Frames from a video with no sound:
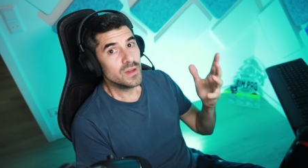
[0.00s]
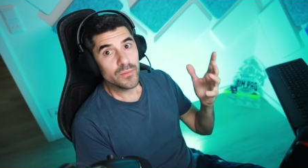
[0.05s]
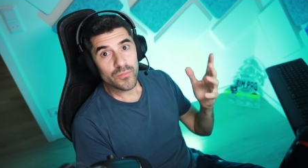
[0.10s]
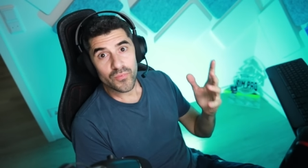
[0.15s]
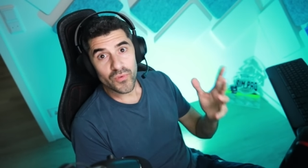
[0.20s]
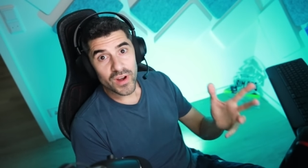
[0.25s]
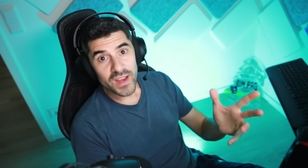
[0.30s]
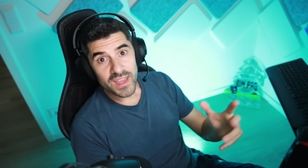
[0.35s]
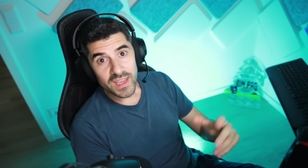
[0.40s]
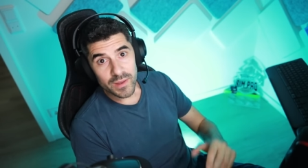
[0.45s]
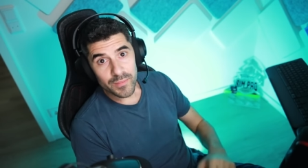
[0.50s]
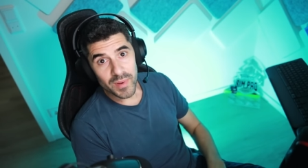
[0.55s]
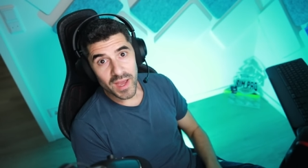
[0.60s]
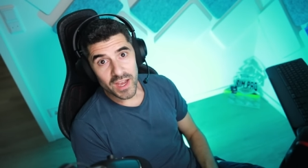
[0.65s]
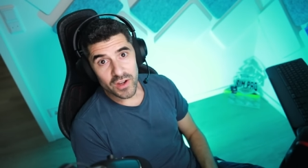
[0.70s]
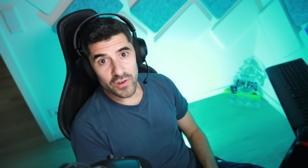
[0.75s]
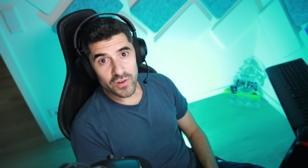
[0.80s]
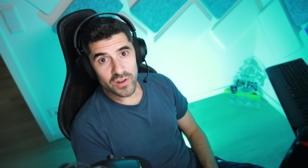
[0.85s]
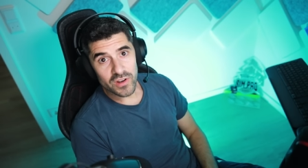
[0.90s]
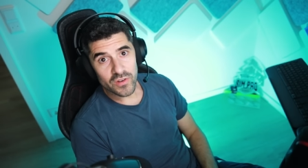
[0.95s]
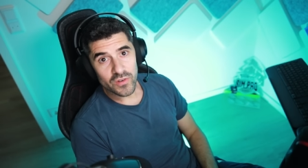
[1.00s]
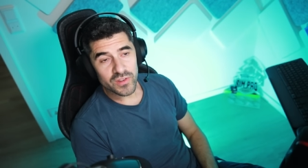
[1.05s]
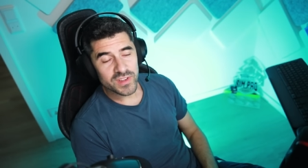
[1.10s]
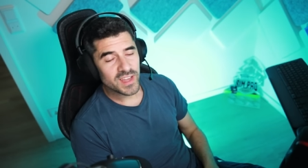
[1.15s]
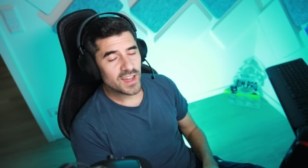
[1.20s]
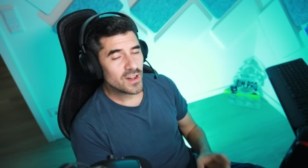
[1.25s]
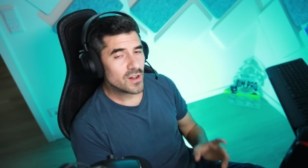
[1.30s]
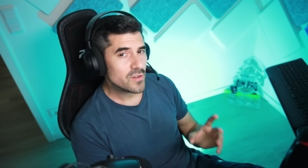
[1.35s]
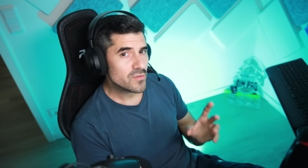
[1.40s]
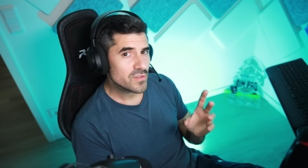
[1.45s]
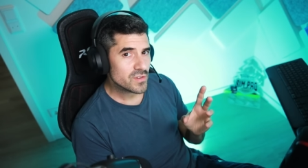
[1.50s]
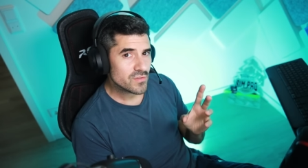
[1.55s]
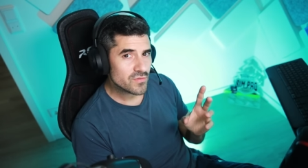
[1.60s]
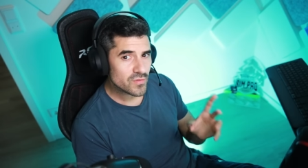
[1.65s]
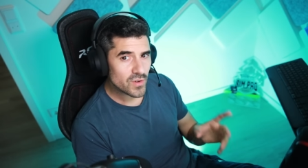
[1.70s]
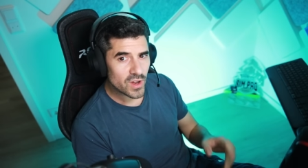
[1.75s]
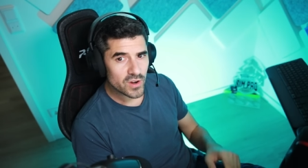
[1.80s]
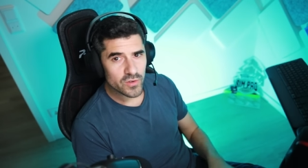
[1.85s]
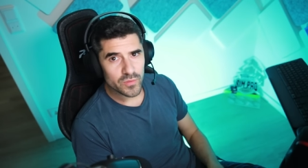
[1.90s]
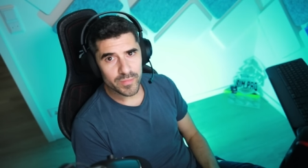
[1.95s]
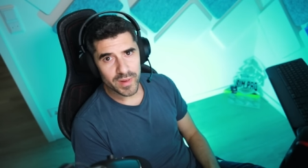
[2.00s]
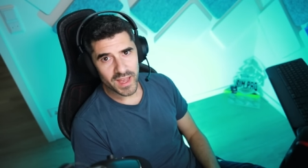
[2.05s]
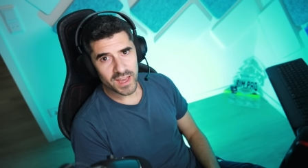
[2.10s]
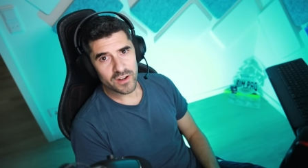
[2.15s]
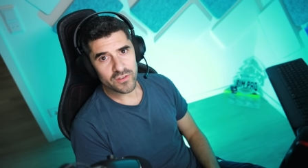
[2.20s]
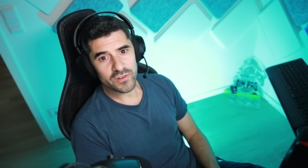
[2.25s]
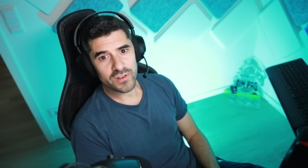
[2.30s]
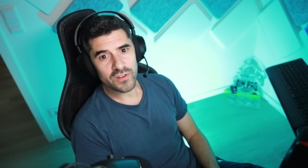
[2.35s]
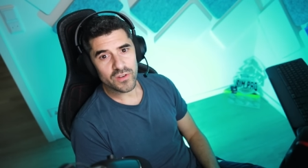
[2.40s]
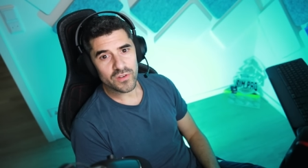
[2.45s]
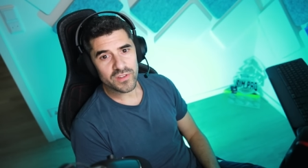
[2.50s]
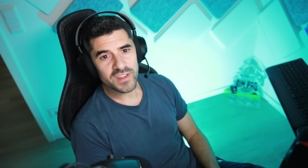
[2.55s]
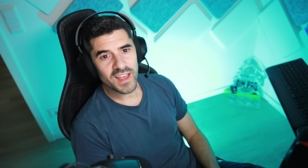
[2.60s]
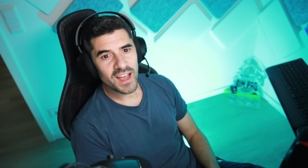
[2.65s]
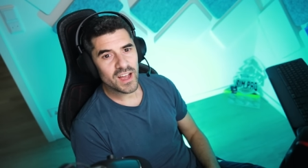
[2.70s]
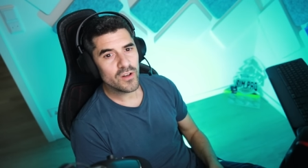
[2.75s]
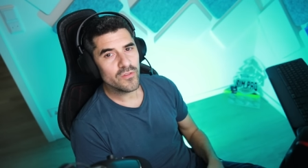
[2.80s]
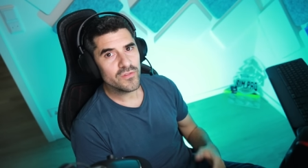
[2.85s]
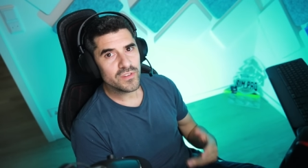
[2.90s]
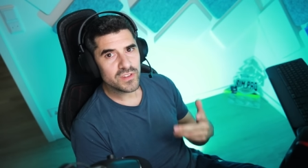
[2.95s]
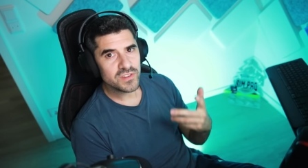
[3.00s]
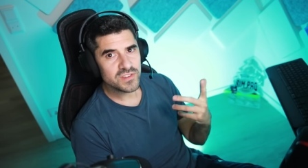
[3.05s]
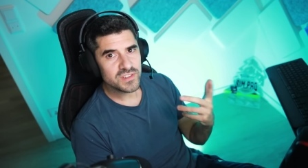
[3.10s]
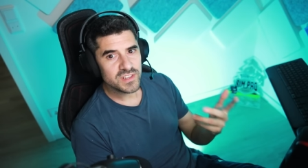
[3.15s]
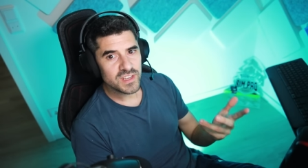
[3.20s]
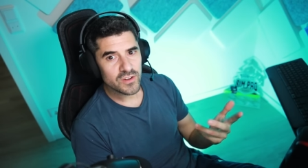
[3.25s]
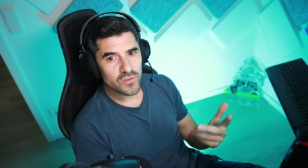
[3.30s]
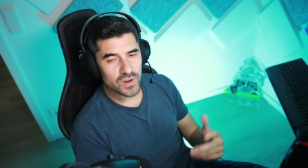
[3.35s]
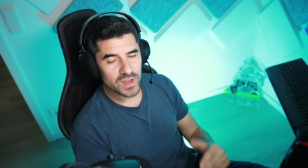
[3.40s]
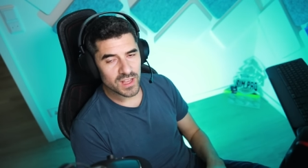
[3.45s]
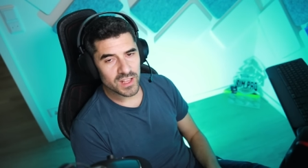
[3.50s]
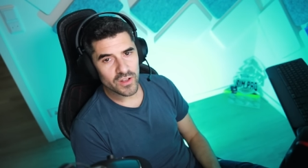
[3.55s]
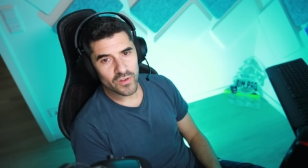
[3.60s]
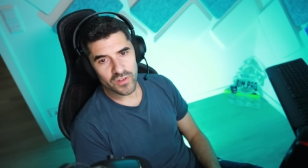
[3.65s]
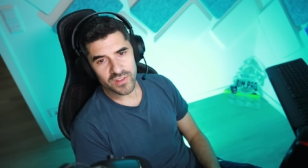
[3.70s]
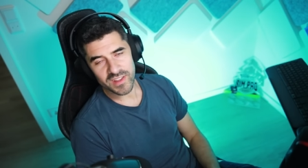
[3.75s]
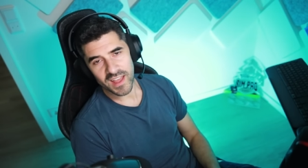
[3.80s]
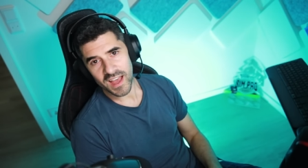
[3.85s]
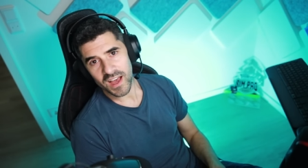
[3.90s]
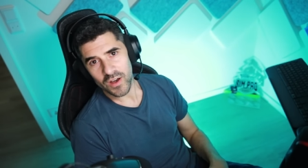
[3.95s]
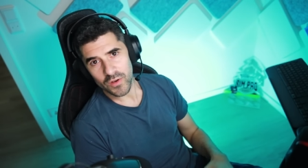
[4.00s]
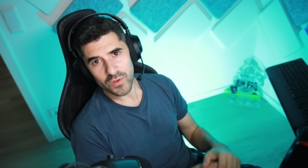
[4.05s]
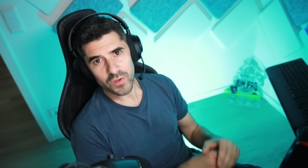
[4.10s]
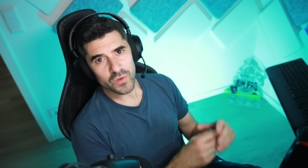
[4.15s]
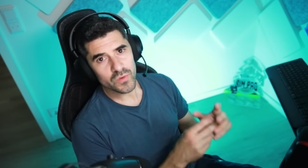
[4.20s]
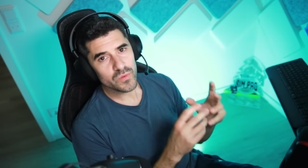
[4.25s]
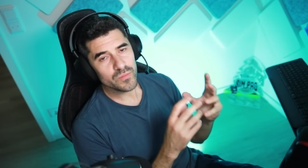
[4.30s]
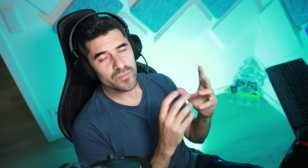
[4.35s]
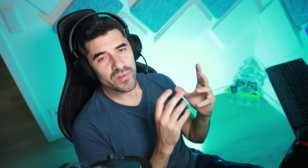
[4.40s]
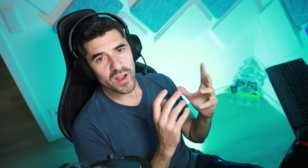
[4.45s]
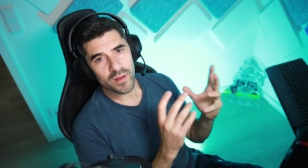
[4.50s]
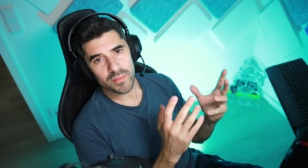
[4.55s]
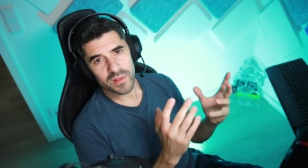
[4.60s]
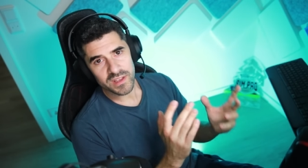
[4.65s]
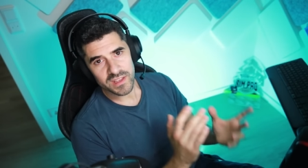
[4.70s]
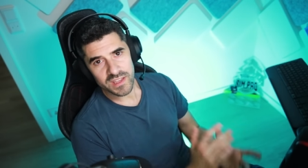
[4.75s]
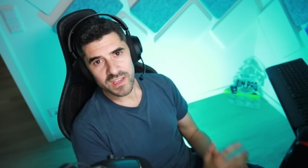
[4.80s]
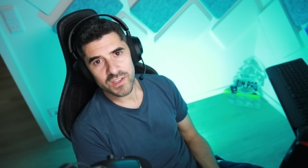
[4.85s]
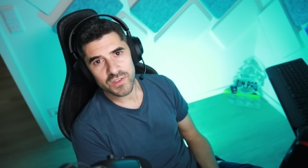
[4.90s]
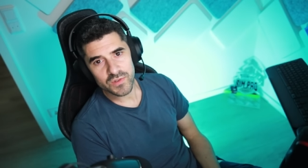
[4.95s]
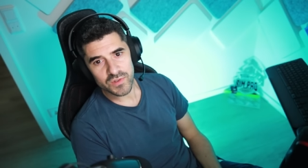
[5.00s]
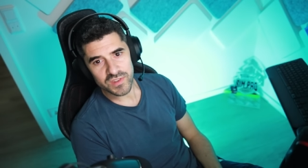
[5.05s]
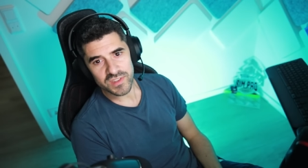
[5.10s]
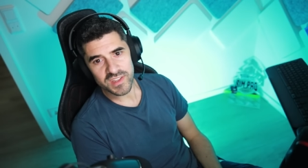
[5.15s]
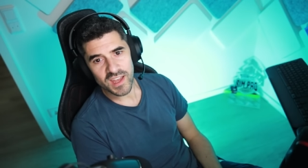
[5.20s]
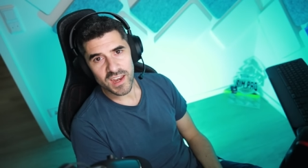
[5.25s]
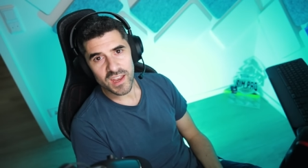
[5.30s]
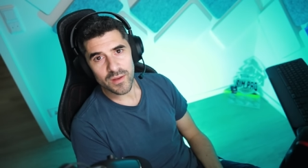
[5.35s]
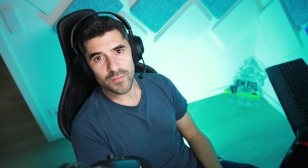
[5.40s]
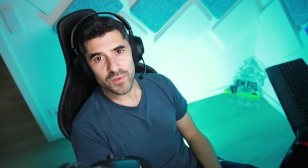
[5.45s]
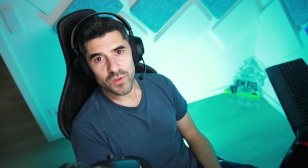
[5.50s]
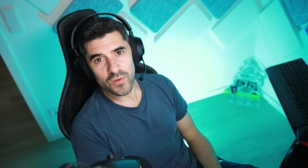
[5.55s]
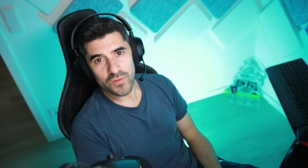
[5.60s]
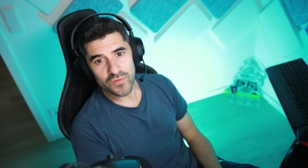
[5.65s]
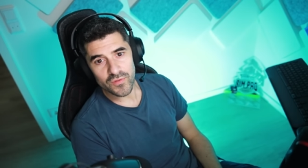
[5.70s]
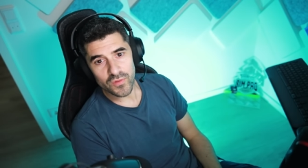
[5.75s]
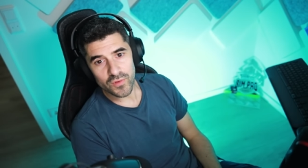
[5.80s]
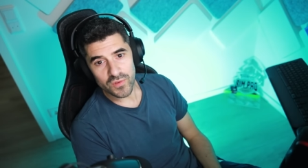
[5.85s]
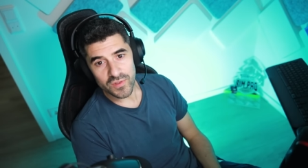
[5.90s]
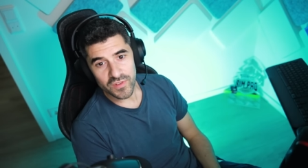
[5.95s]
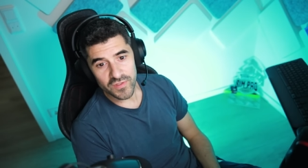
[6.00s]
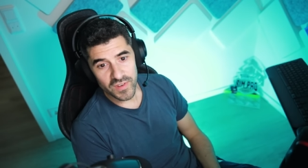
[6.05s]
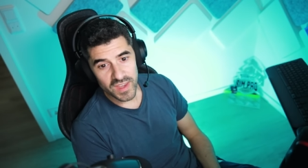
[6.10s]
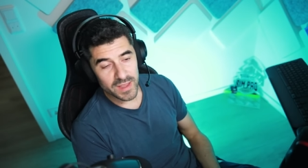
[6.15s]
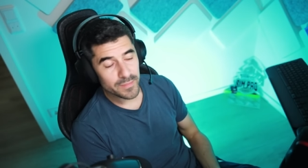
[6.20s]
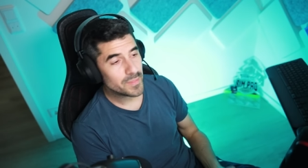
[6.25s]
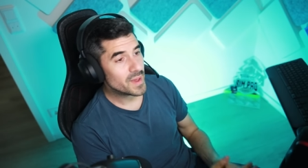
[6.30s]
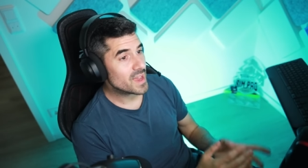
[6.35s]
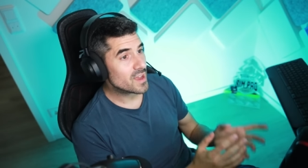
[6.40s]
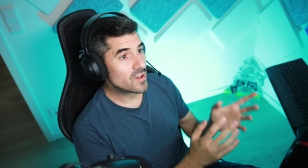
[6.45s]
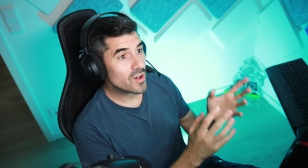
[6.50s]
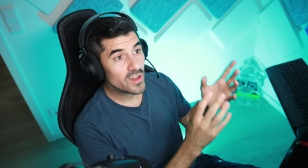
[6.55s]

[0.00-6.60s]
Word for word: braking pattern looks, how the throttle pattern looks, how the steering looks, how you probably need to set up your force feedback.